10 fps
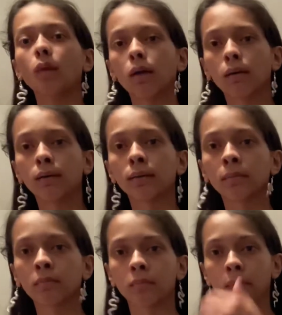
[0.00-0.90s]
um
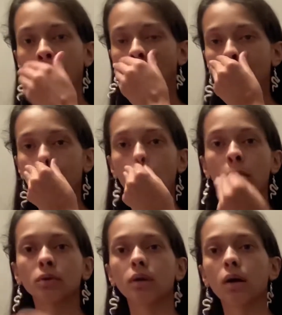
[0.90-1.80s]
i'm
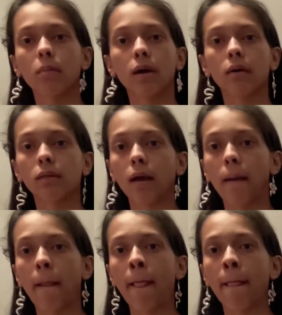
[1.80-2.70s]
gonna talk about like
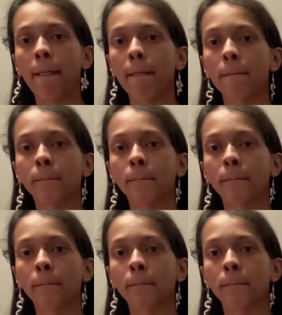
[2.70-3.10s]
um